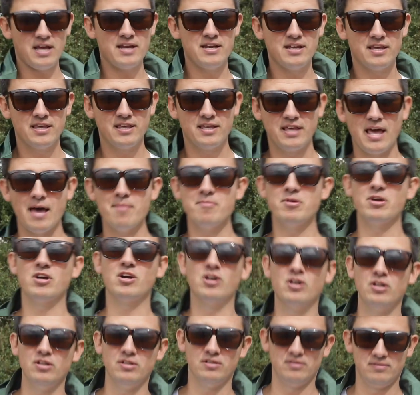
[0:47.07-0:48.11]
any
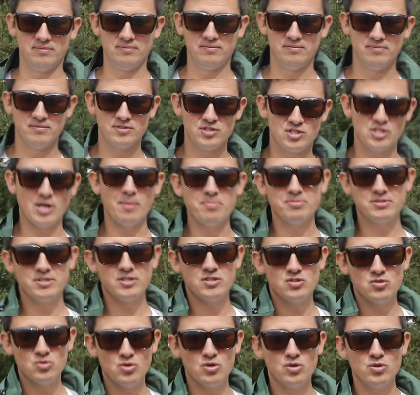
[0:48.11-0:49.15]
chemical
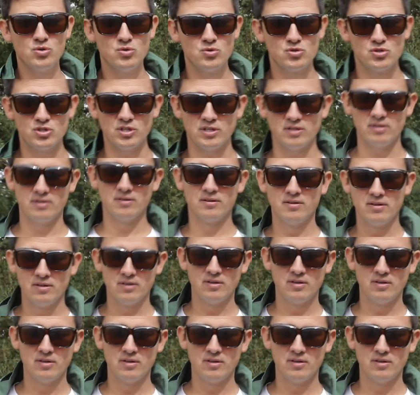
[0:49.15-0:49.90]
substance you're using